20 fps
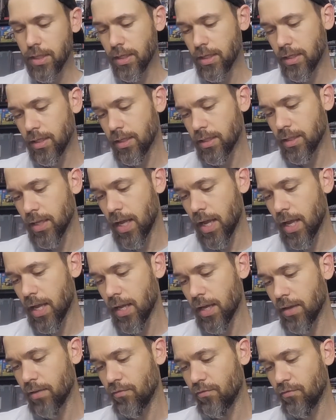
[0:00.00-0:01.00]
It is
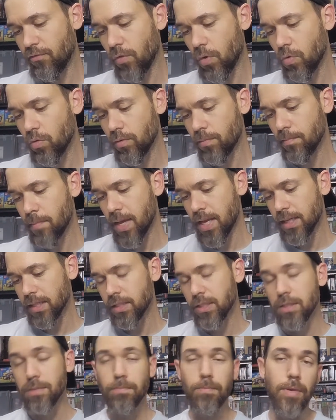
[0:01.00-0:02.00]
a
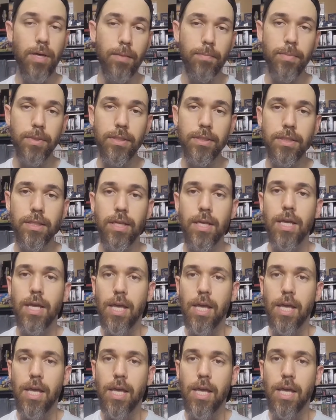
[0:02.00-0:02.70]
Folkmanis puppet.